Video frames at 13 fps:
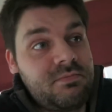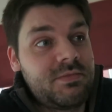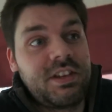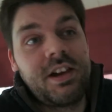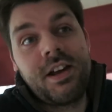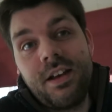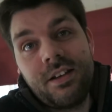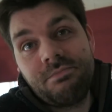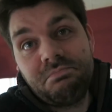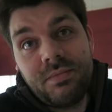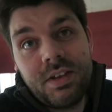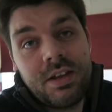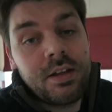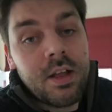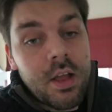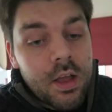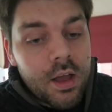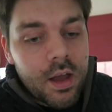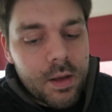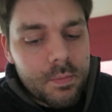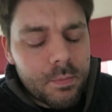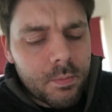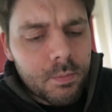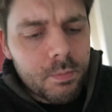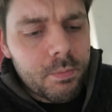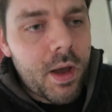So, meh.
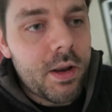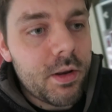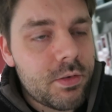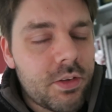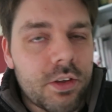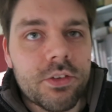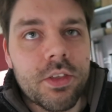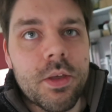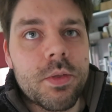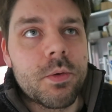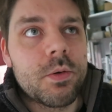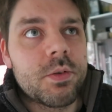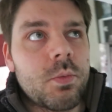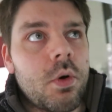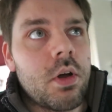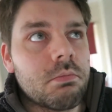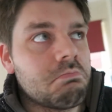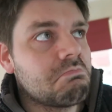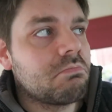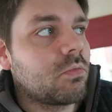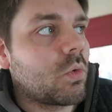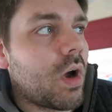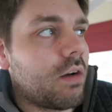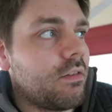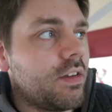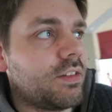But I noticed that there was one
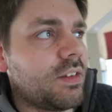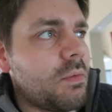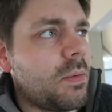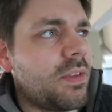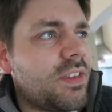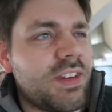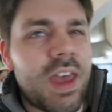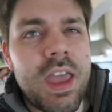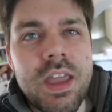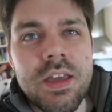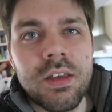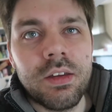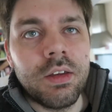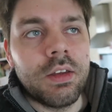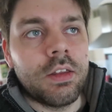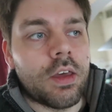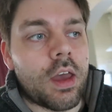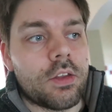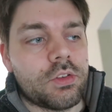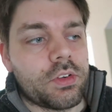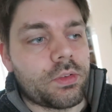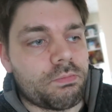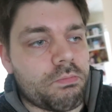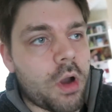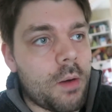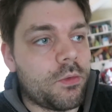quite recently, maybe today, that just
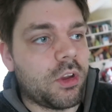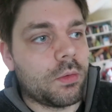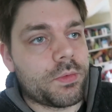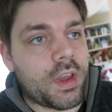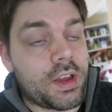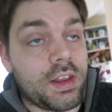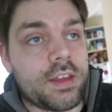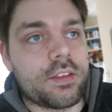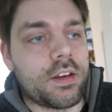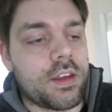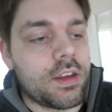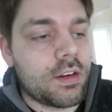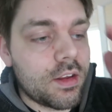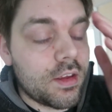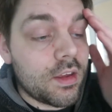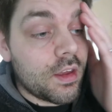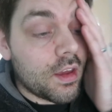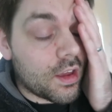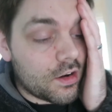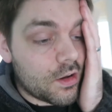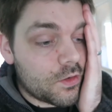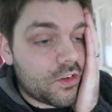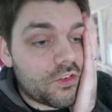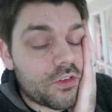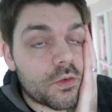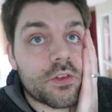popped up. So I clicked on it and
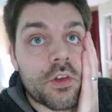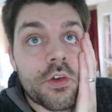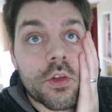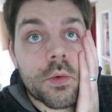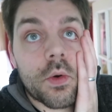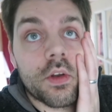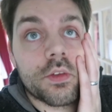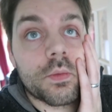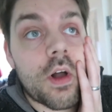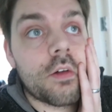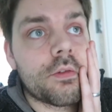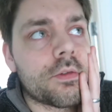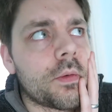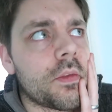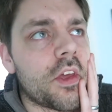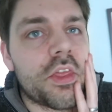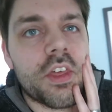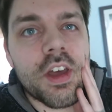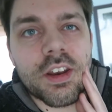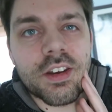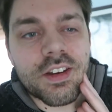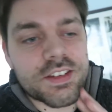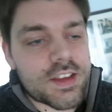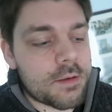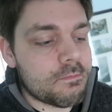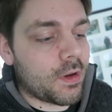noticed there was another one as well from the 3rd of
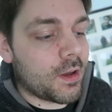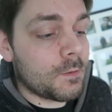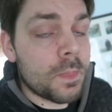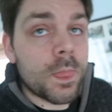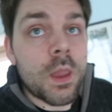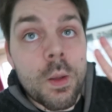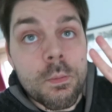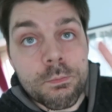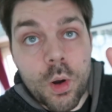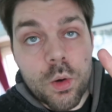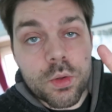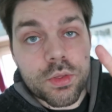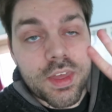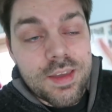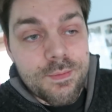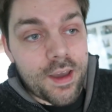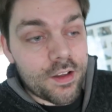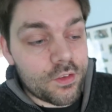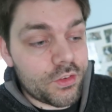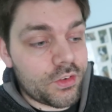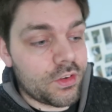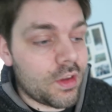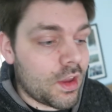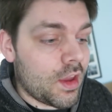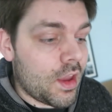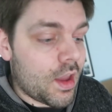December. Both emails
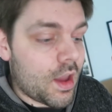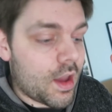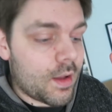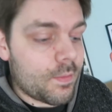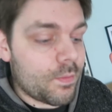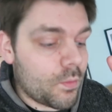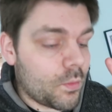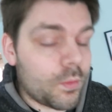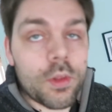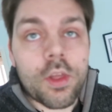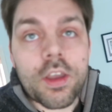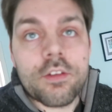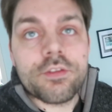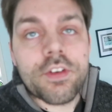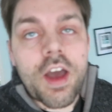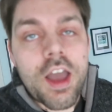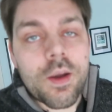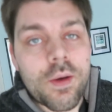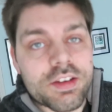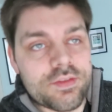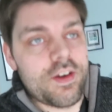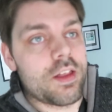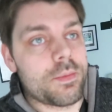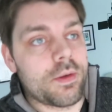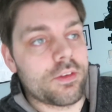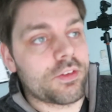were looking for iOS
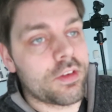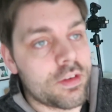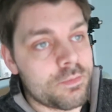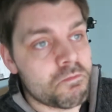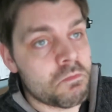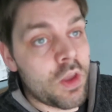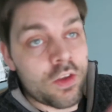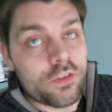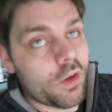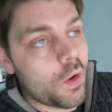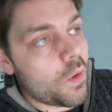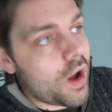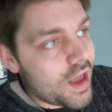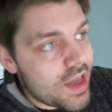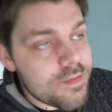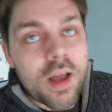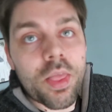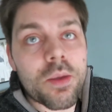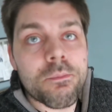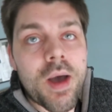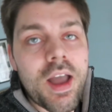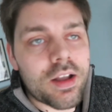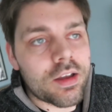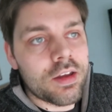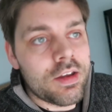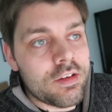developers. So I emailed them
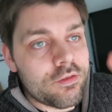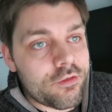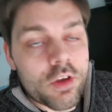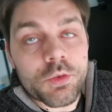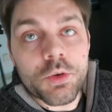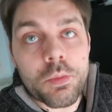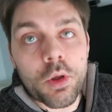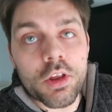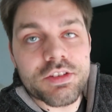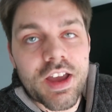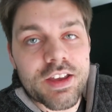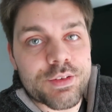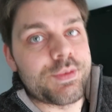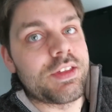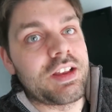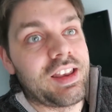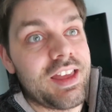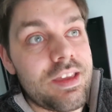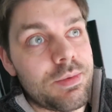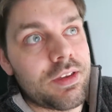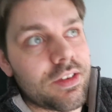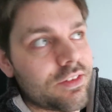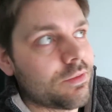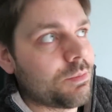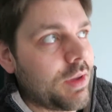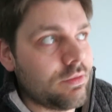back. First one apologised for the delay
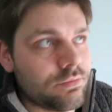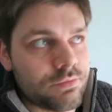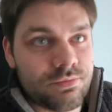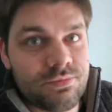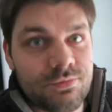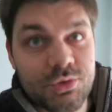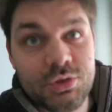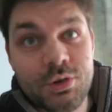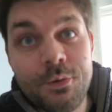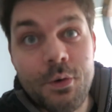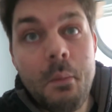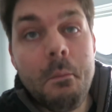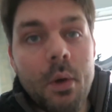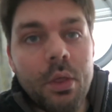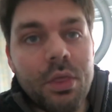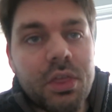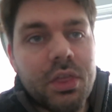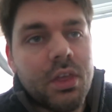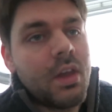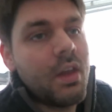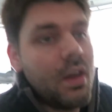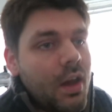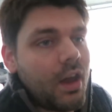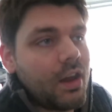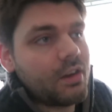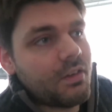because it's been just over a month.
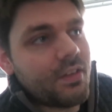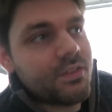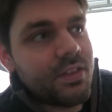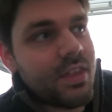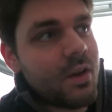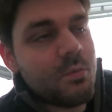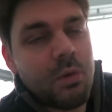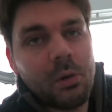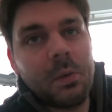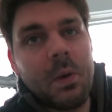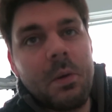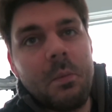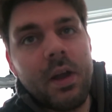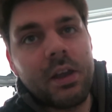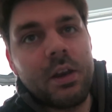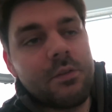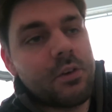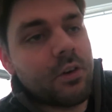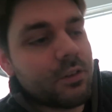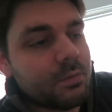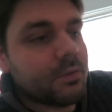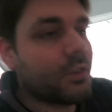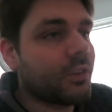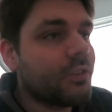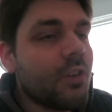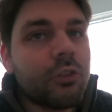Granted, they probably weren't working over Christmas,
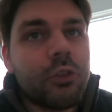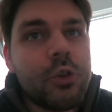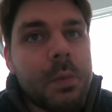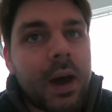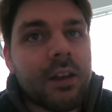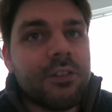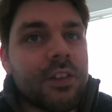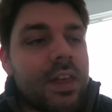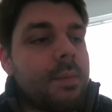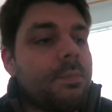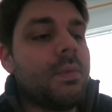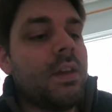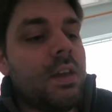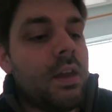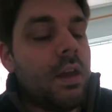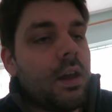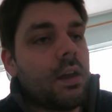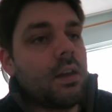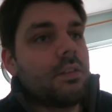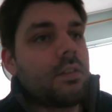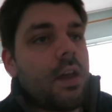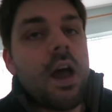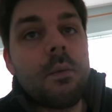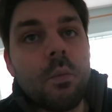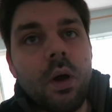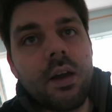so it's not too bad for them in
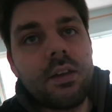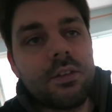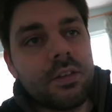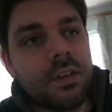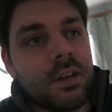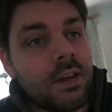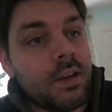time-wise.